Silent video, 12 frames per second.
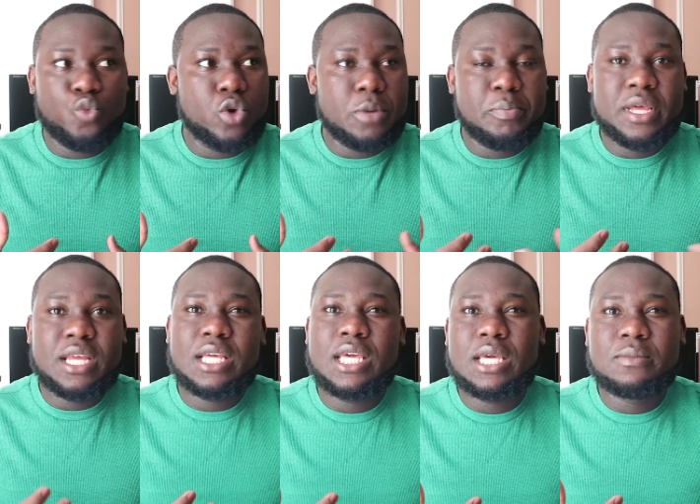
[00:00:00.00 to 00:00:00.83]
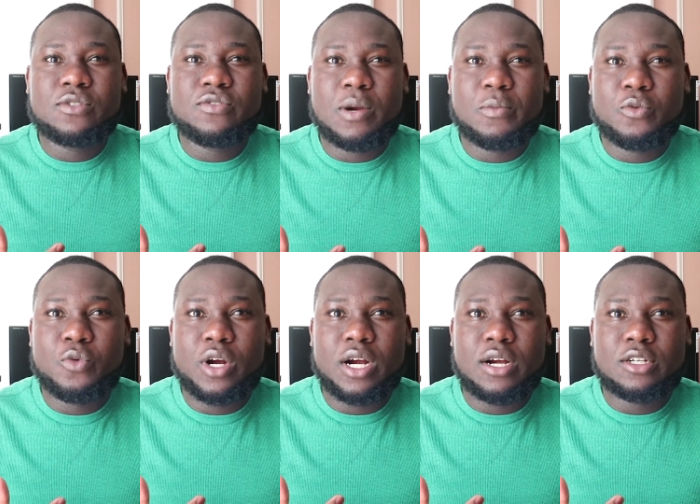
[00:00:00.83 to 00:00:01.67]
we're playing games from
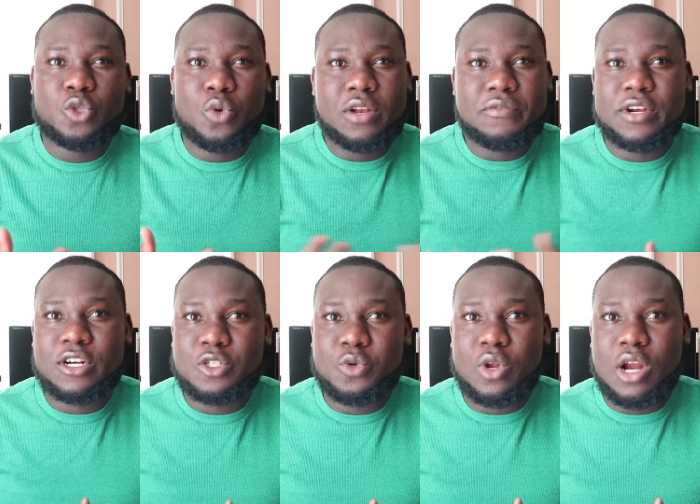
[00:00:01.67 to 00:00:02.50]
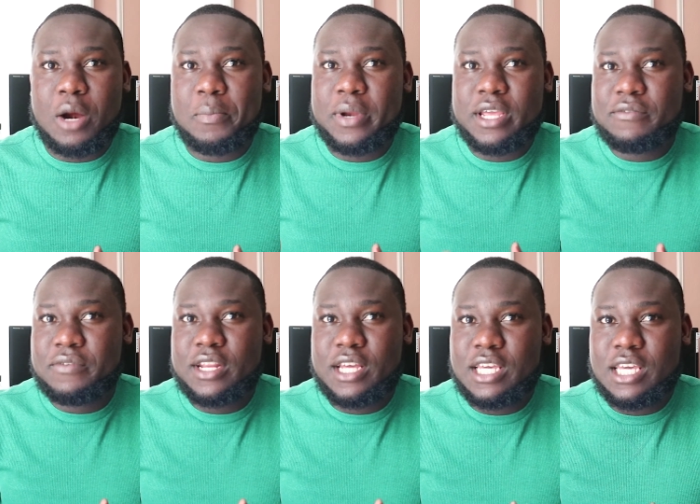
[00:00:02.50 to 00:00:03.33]
we're 12 years old, or playing
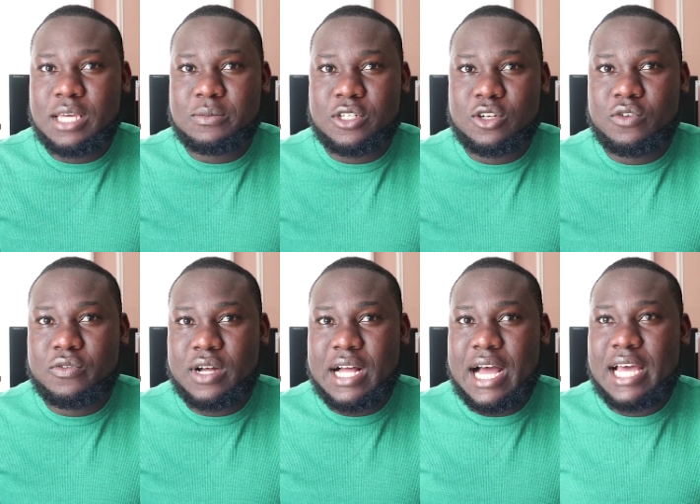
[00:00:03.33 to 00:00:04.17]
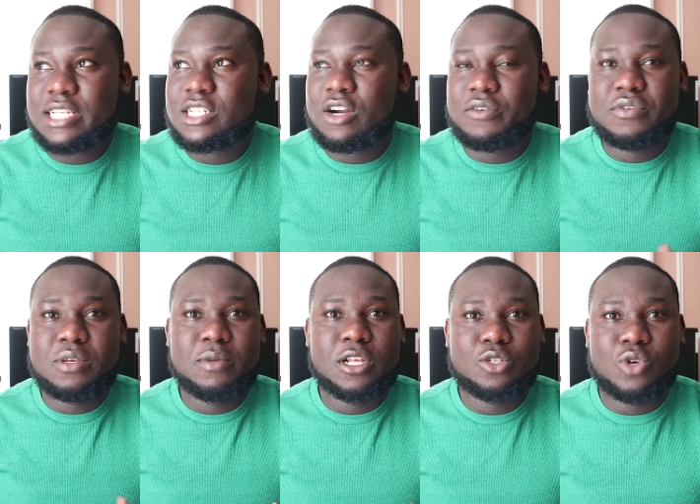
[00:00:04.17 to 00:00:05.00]
video games, you know, for guys or
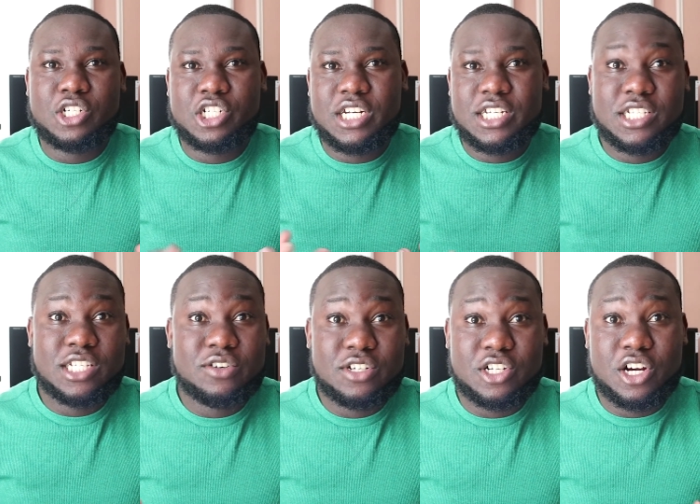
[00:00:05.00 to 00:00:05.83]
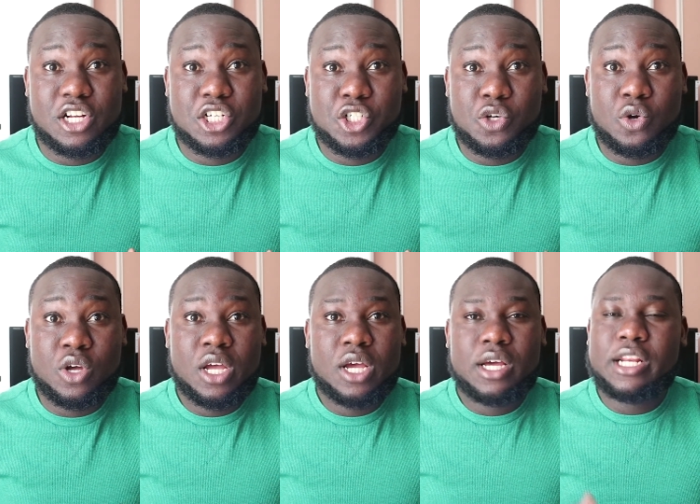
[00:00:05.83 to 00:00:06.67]
females watching the series or the show.
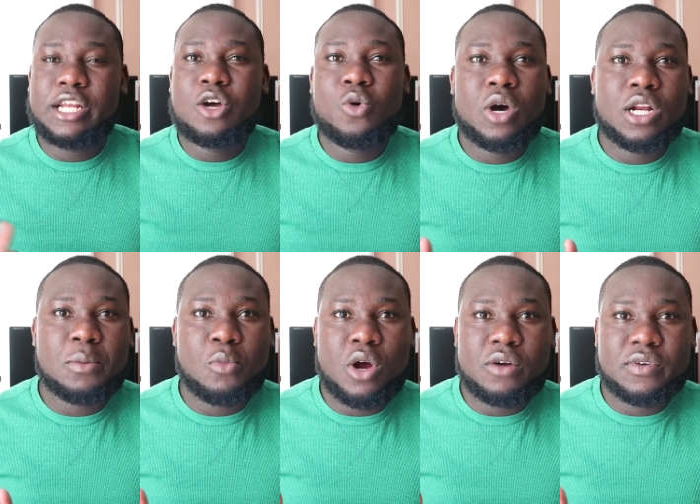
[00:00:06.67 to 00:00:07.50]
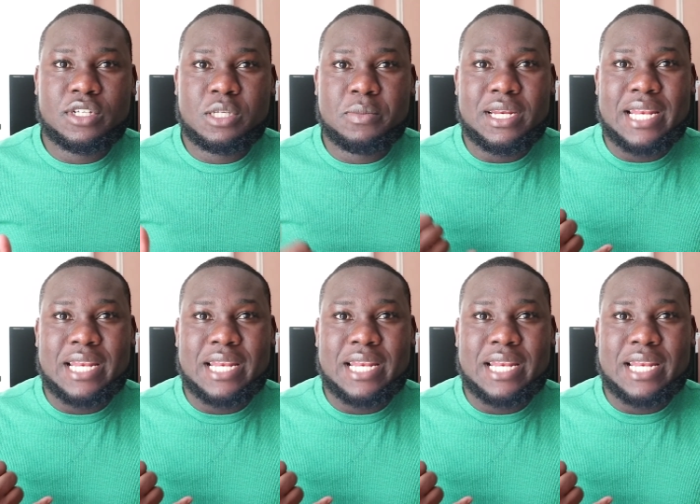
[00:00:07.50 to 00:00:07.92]
They don't want their boyfriend to be